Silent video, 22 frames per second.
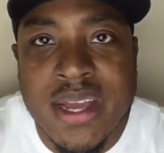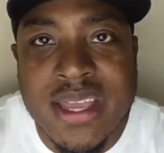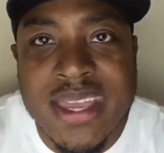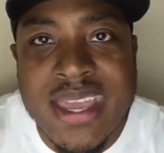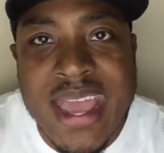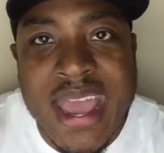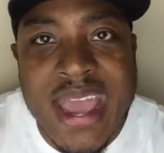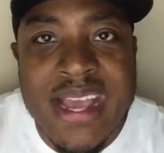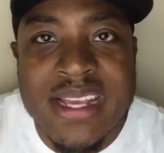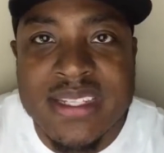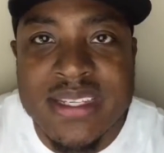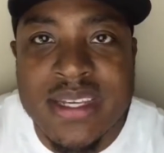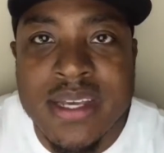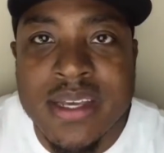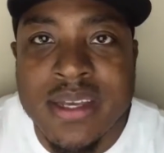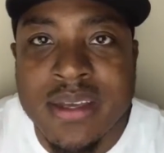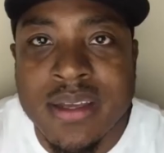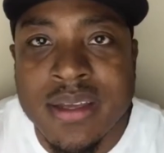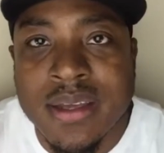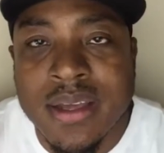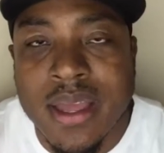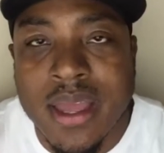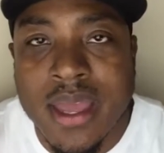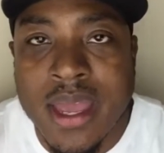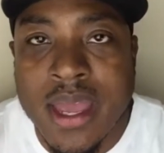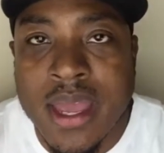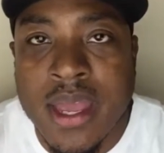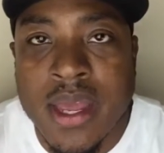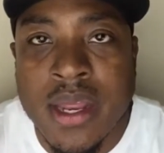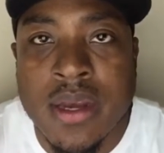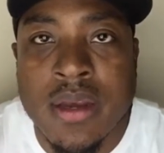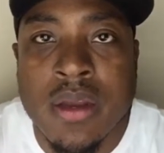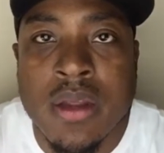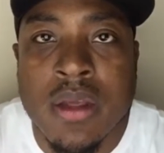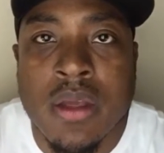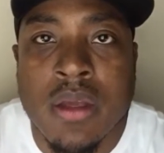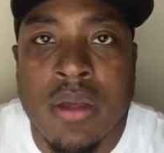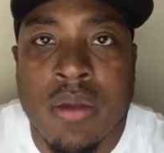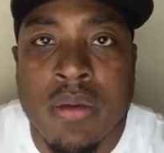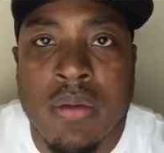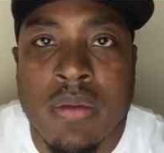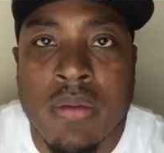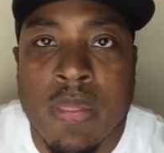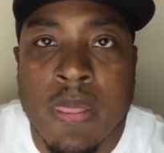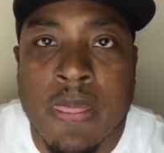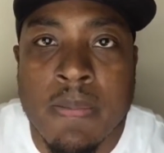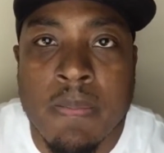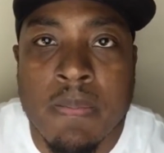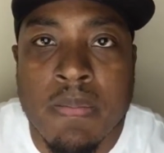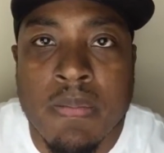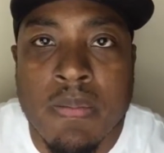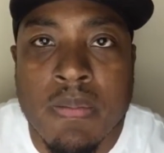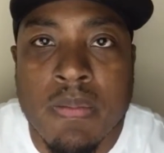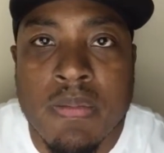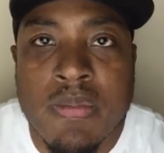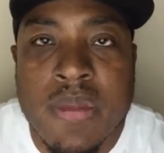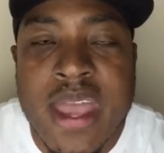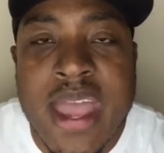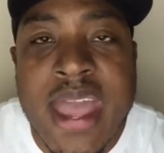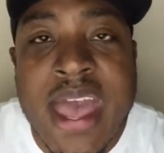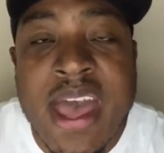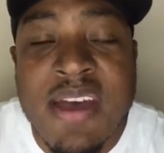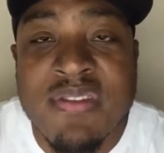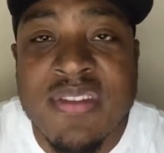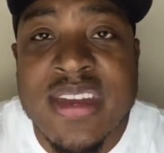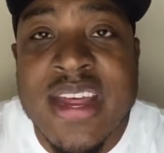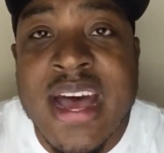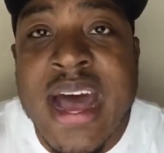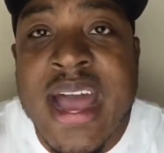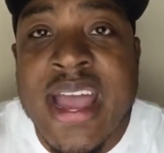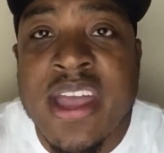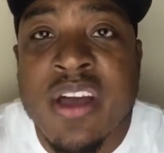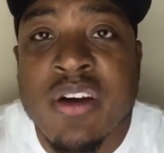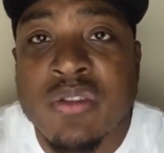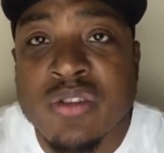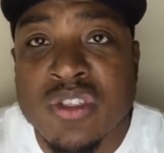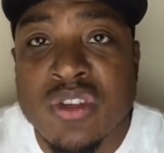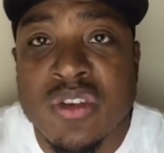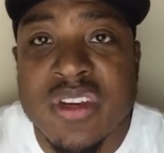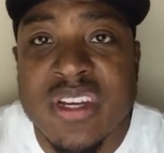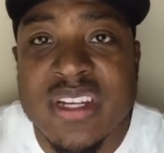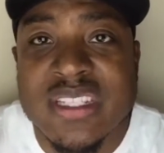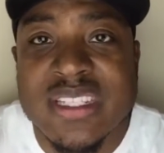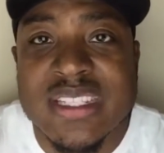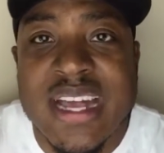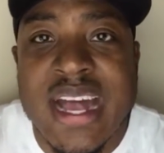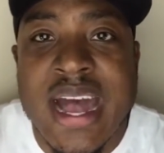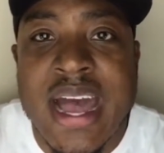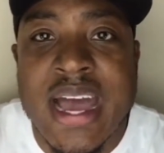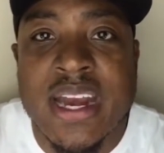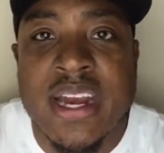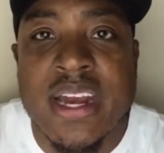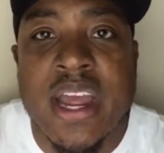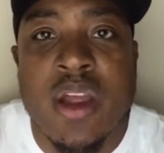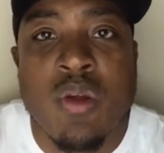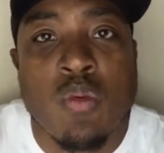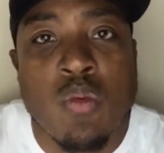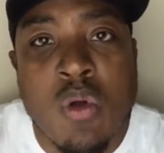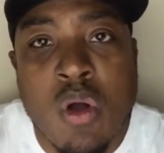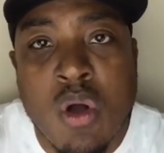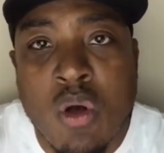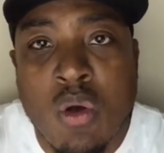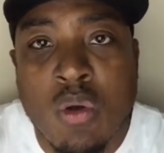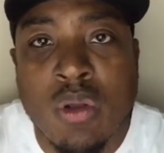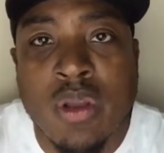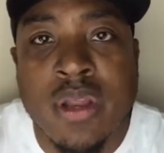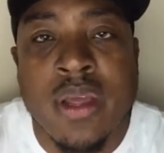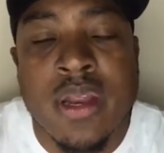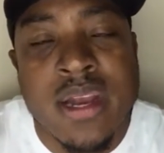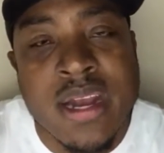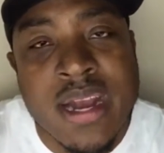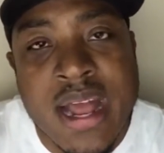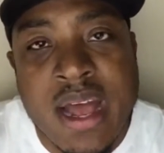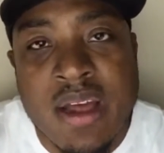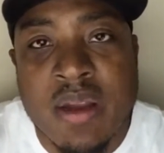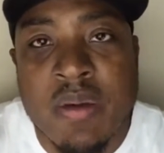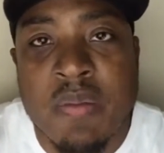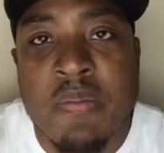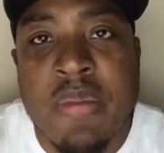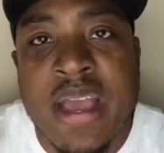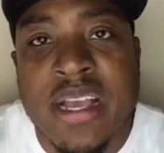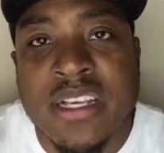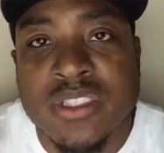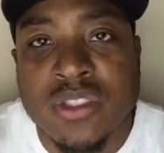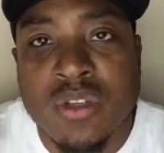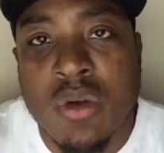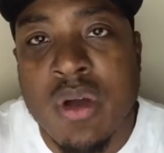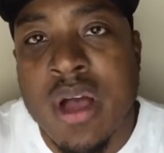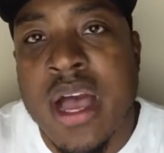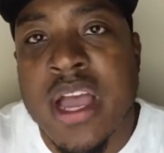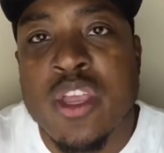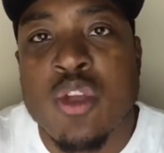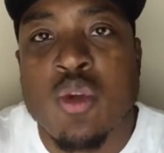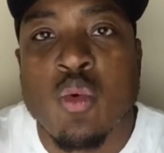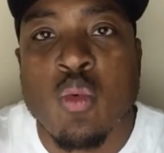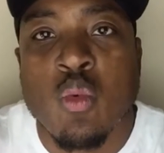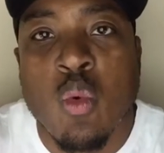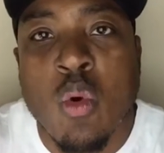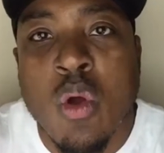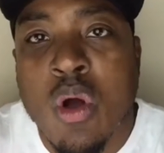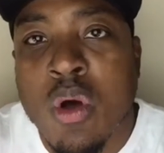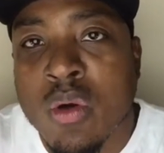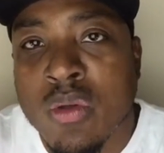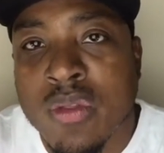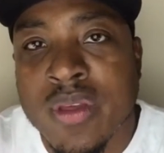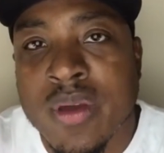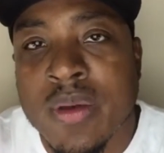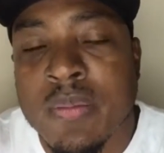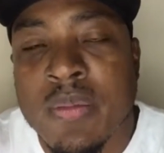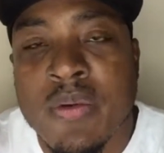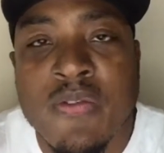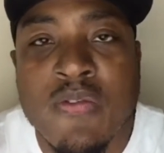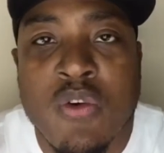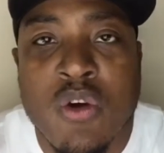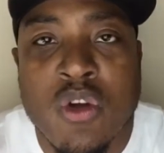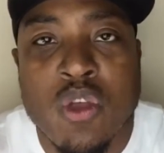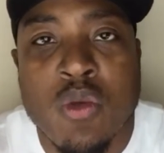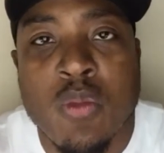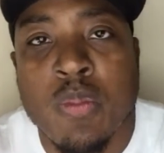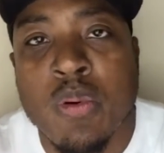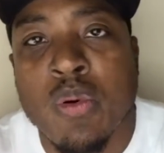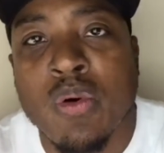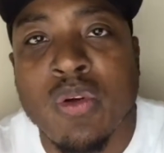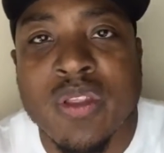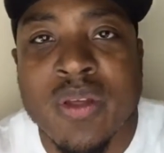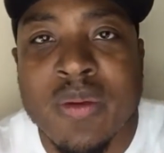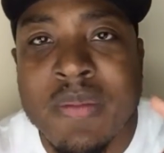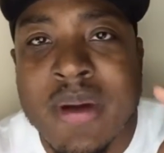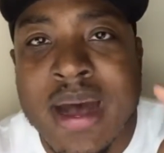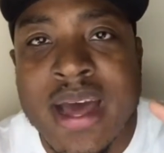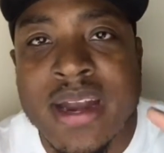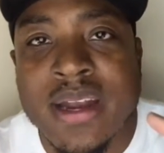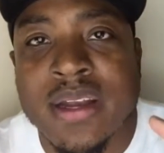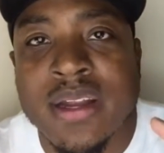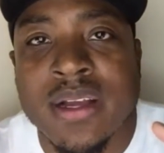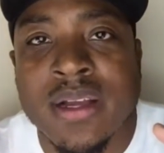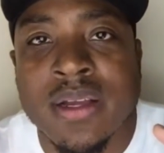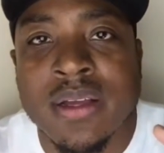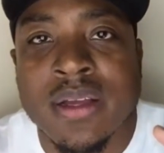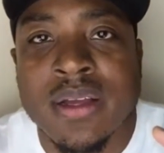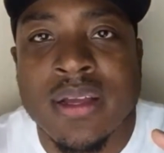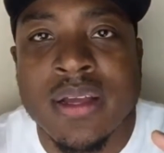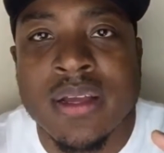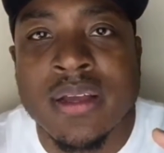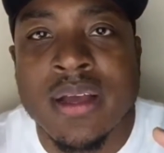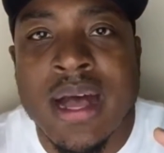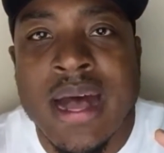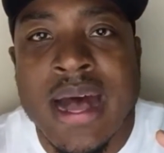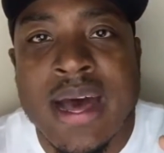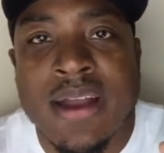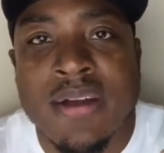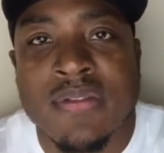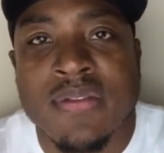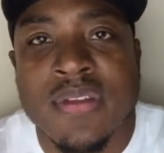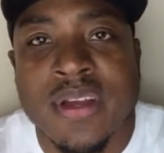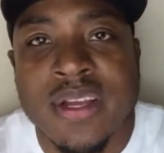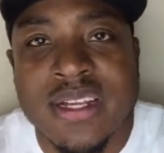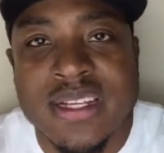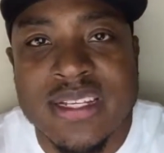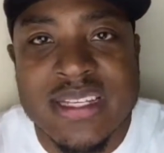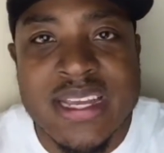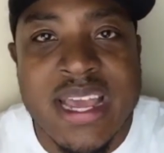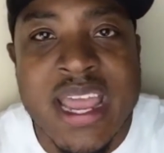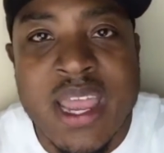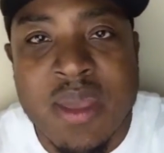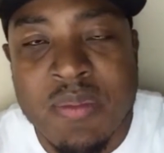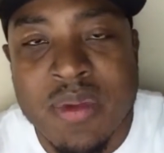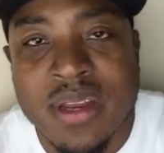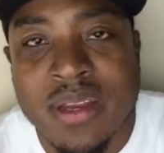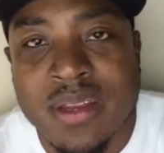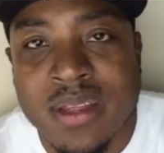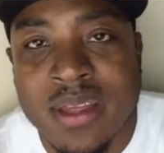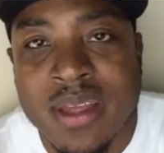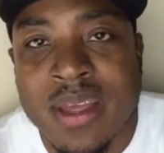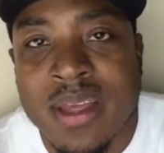casing, and they have diodes on the side, and they roll in and out, and based on how you roll them before you pull them out of the containment,